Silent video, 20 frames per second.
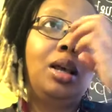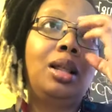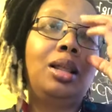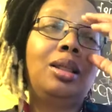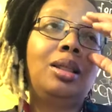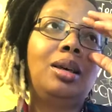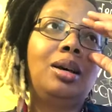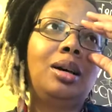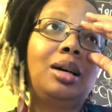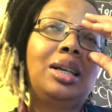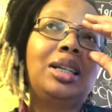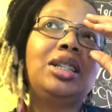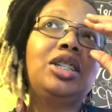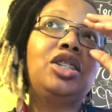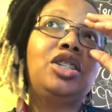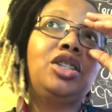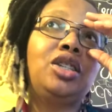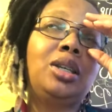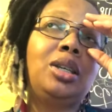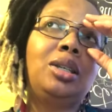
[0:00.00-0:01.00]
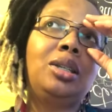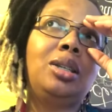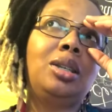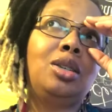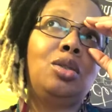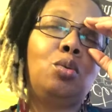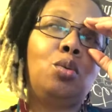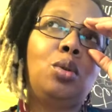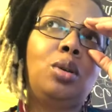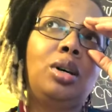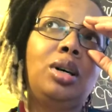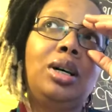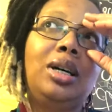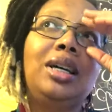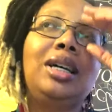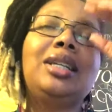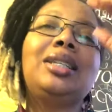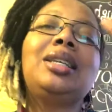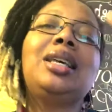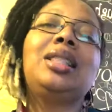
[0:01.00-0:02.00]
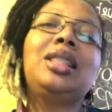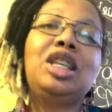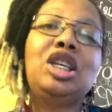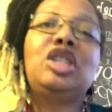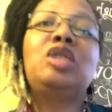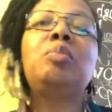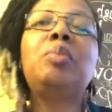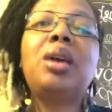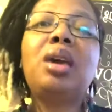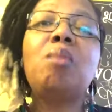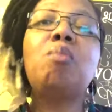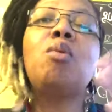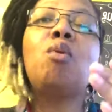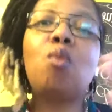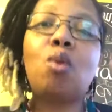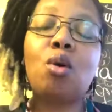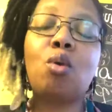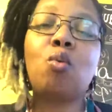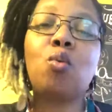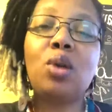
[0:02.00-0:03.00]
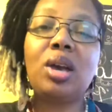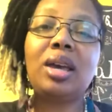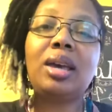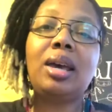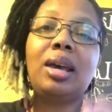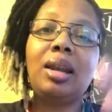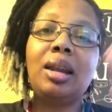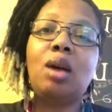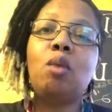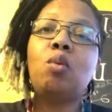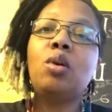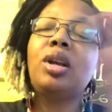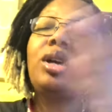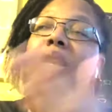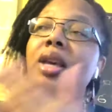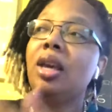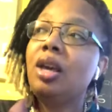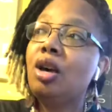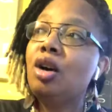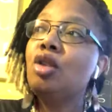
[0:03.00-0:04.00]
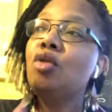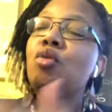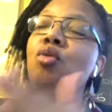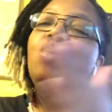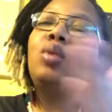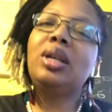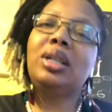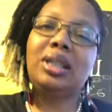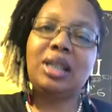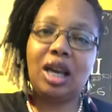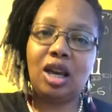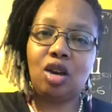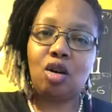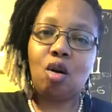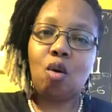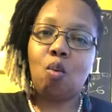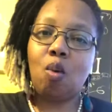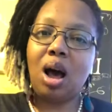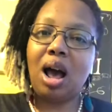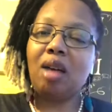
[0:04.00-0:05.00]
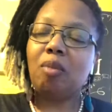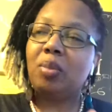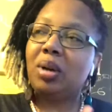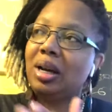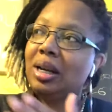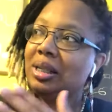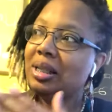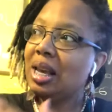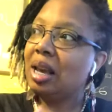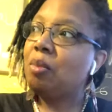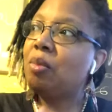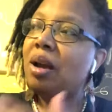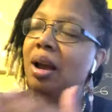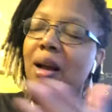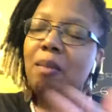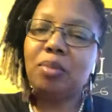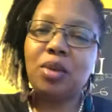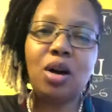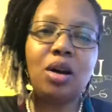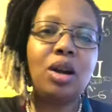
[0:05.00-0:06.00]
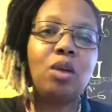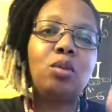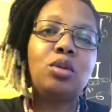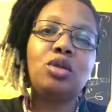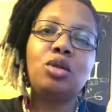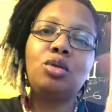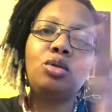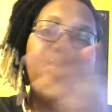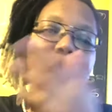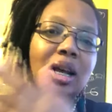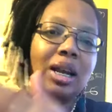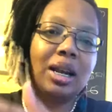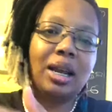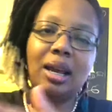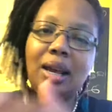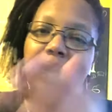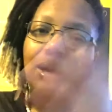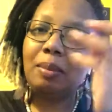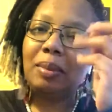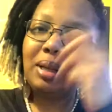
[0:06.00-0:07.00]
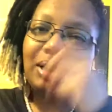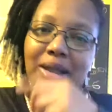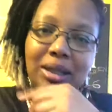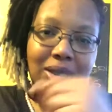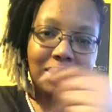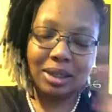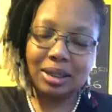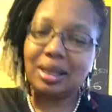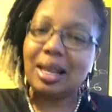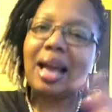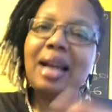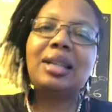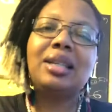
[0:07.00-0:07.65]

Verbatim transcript: the consensus was that these people were wicked and they would kill you and take your wife because Abraham thought they was gonna do that to him and snatch